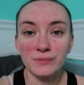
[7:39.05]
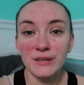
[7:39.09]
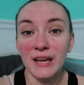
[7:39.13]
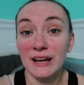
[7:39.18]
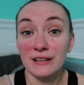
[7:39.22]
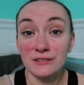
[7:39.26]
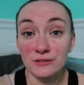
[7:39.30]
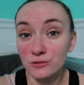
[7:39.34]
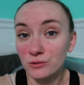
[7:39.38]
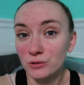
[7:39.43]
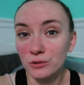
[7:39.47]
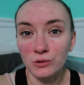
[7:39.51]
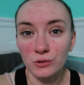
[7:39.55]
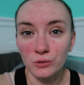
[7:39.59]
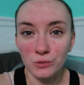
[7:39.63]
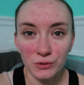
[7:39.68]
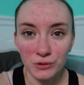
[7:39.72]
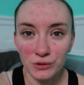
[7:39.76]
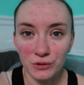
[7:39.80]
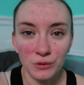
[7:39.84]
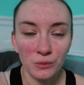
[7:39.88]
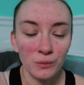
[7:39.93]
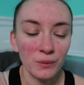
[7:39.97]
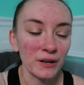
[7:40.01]
casserole or
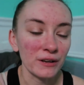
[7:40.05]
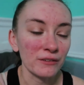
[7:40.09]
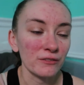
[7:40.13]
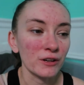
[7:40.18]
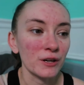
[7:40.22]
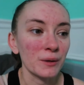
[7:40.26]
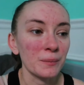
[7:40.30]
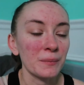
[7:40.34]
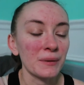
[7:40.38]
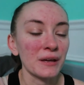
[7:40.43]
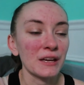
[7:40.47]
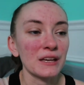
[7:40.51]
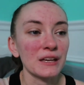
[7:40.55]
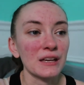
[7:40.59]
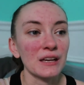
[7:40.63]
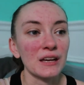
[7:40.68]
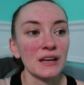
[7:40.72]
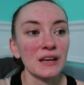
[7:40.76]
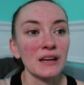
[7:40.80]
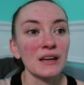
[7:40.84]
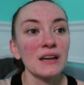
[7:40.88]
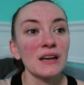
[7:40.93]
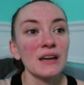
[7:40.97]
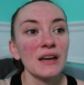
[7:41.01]
you know whatever I'm
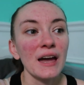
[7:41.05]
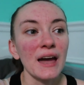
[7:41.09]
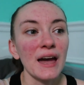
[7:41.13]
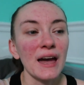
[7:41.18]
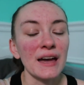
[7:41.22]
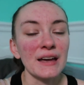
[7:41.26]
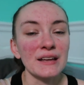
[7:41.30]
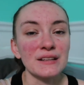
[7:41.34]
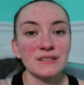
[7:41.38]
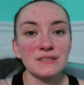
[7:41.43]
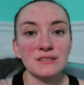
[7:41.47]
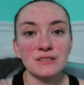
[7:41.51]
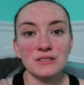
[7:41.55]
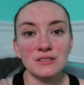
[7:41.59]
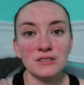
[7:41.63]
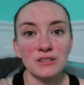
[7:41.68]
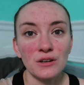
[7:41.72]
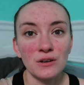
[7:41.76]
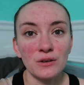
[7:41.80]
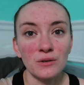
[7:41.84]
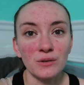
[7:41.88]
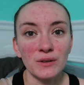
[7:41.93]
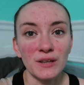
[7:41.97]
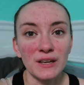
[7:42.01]
making and
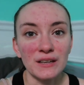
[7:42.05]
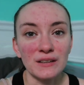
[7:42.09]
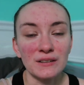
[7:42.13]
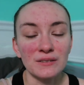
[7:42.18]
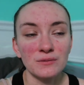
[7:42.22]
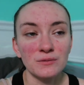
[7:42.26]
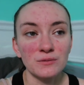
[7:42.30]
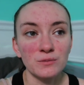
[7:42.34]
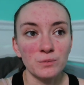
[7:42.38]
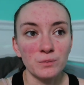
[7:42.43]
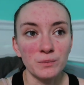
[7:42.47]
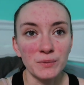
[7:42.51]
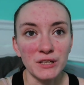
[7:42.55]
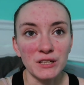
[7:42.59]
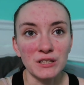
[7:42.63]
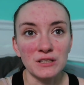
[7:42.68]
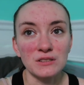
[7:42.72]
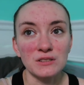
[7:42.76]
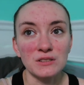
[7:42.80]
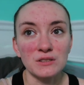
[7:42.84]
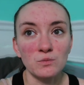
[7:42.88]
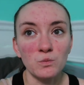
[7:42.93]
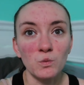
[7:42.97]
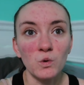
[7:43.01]
so like
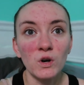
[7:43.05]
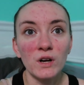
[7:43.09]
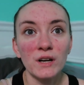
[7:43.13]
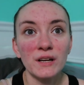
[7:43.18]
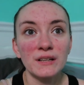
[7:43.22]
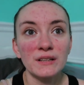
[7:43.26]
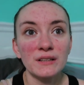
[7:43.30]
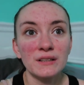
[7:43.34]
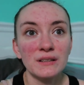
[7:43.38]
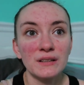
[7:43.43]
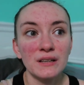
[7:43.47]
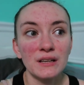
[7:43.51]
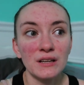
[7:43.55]
because one,